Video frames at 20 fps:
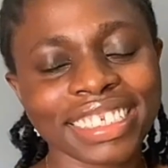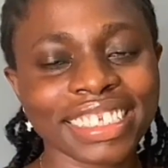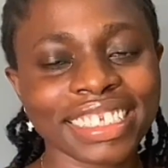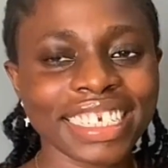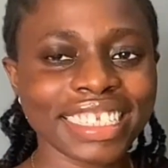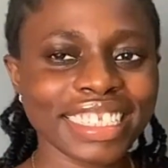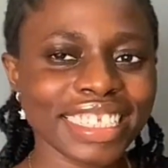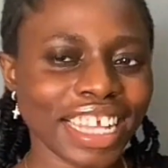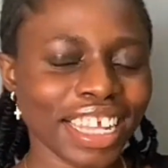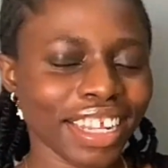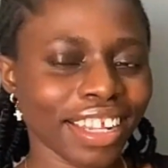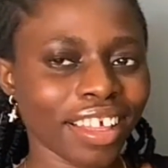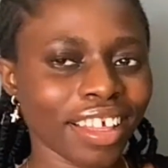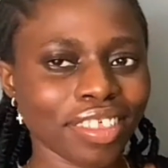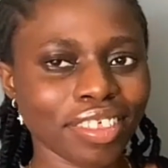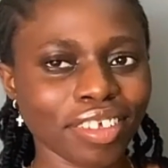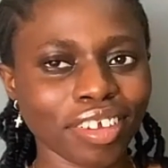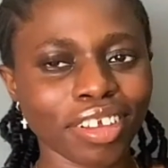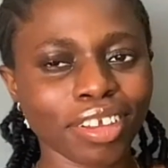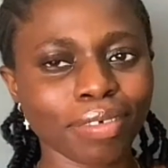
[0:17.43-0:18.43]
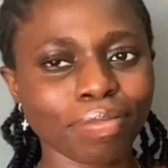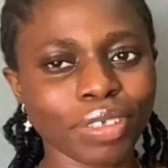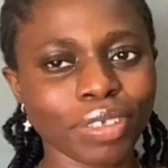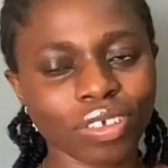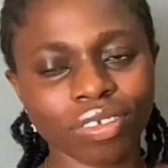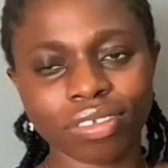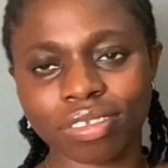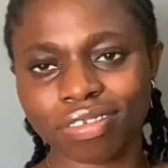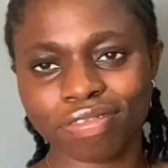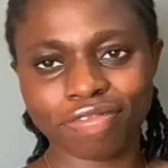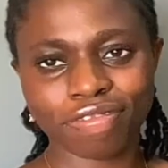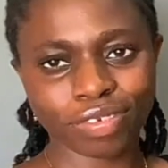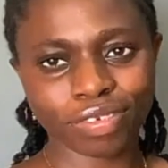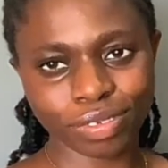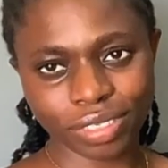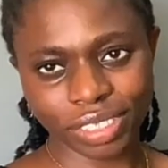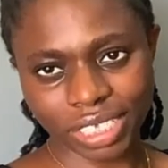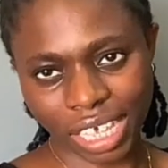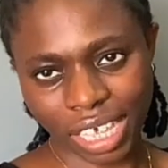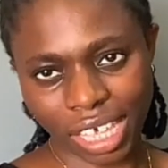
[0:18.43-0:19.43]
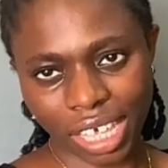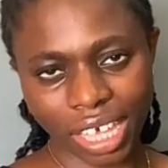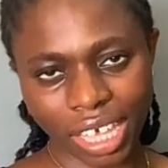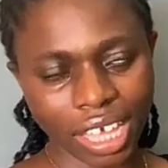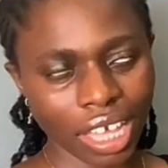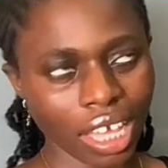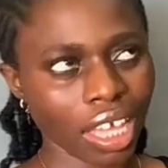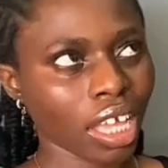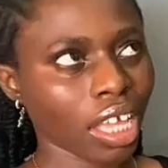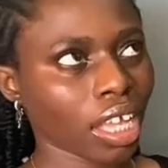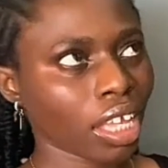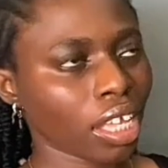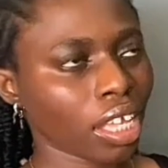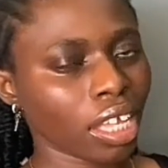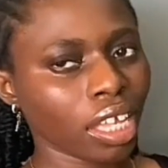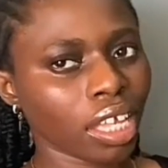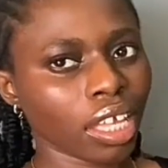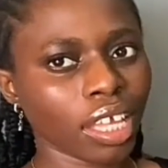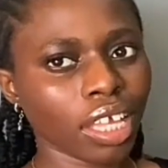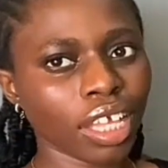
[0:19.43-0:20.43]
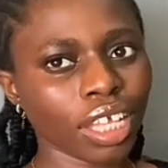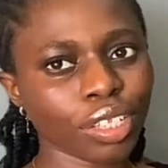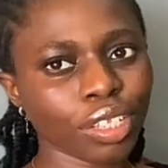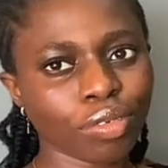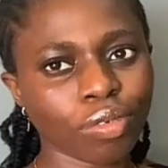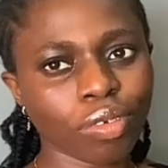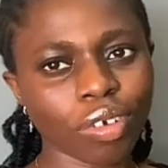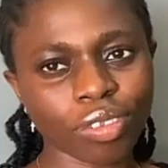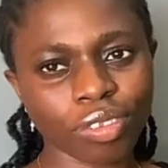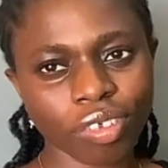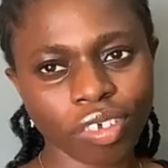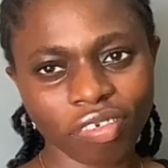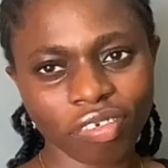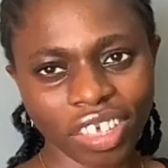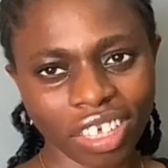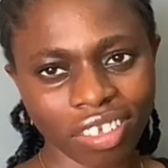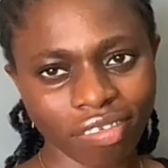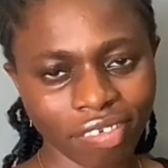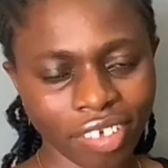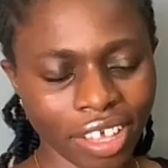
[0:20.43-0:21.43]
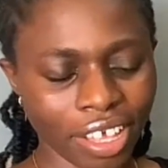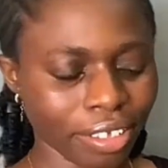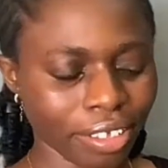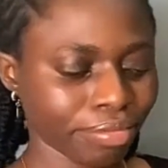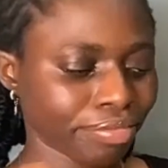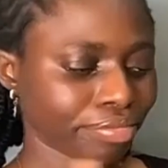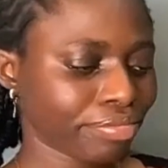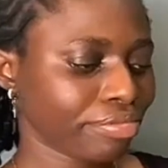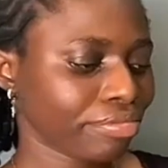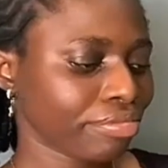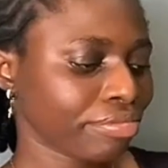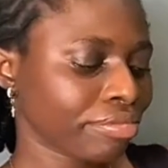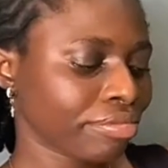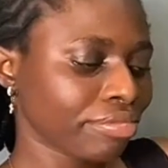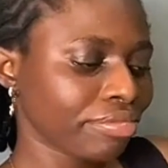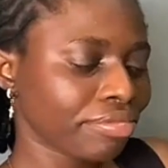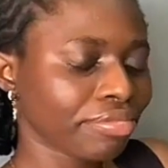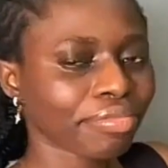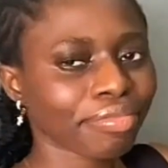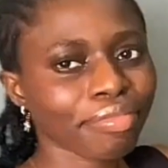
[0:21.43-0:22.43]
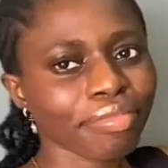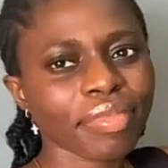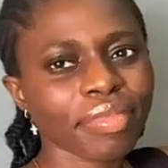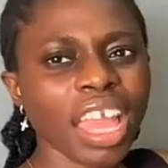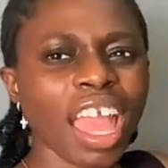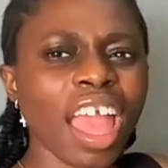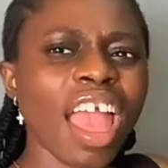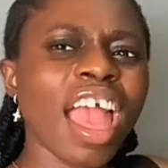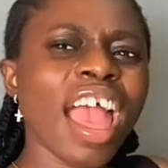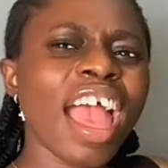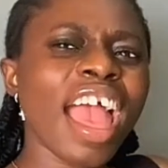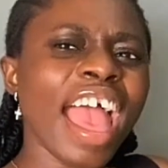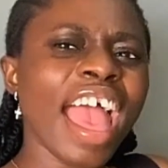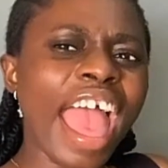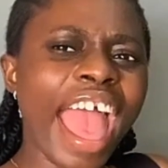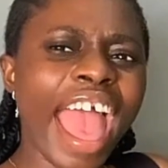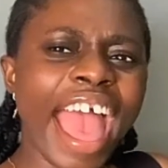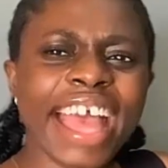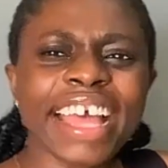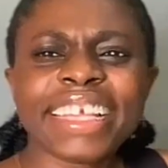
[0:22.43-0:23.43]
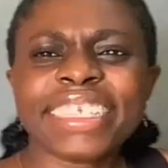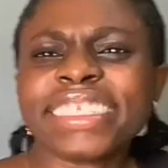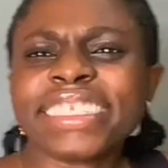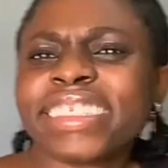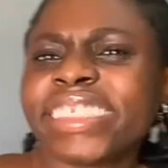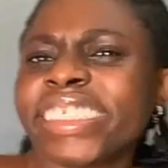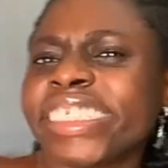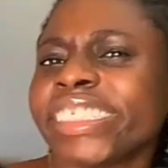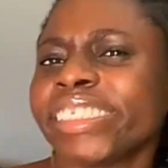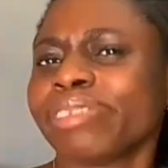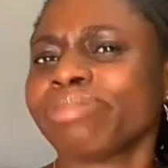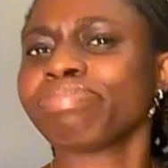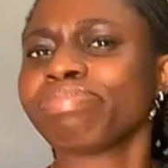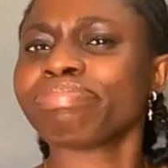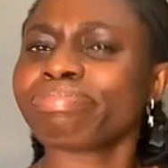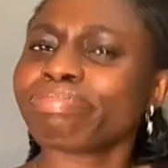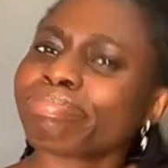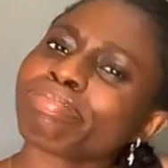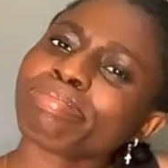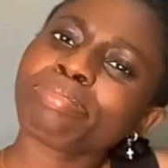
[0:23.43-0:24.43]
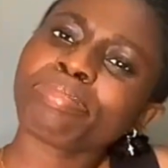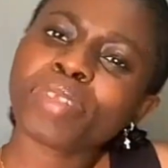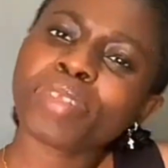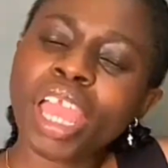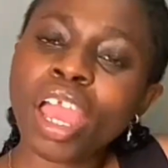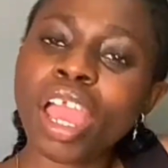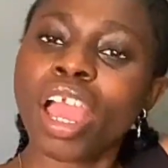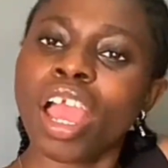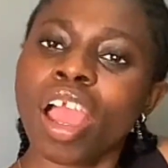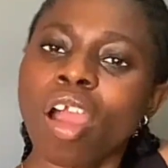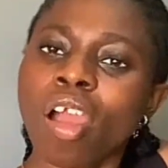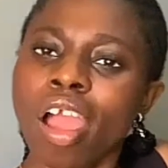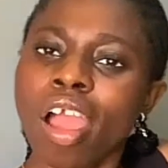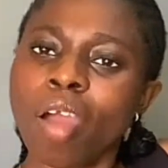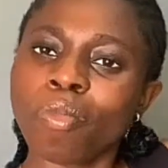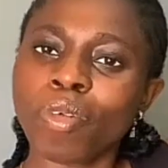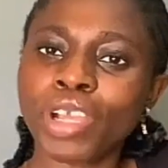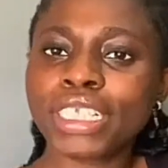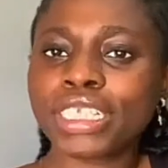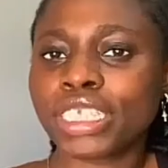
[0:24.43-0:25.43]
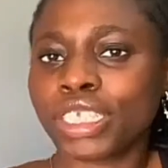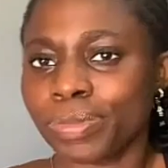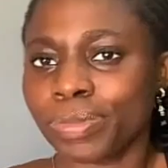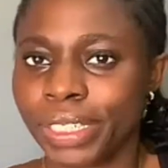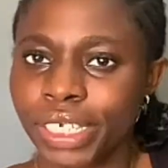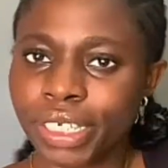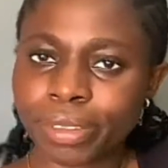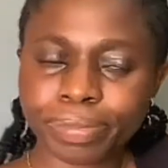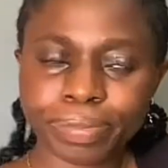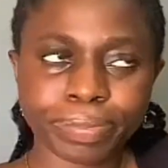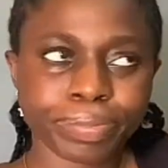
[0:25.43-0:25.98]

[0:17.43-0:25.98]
it's another beautiful day in the world of Eva, and I'm going to be